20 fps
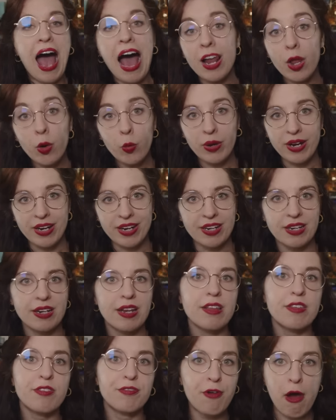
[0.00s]

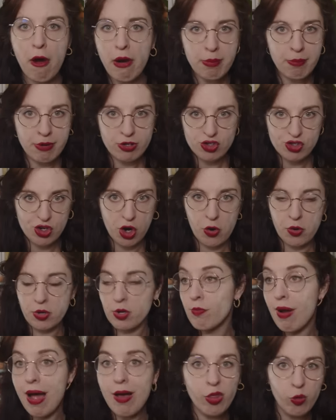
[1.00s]
Halloween is very much
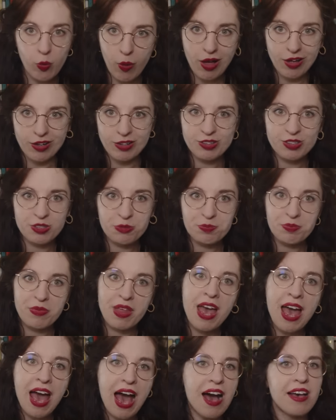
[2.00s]
known around the world
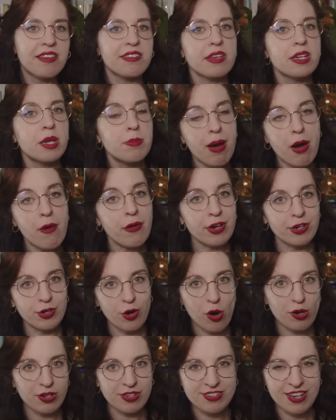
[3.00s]
as an American
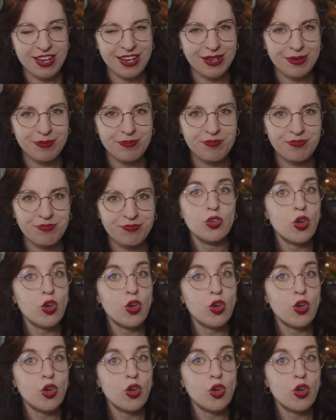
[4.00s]
holiday.